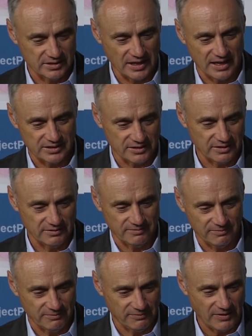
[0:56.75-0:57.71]
has to
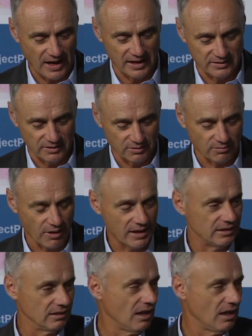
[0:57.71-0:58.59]
find the right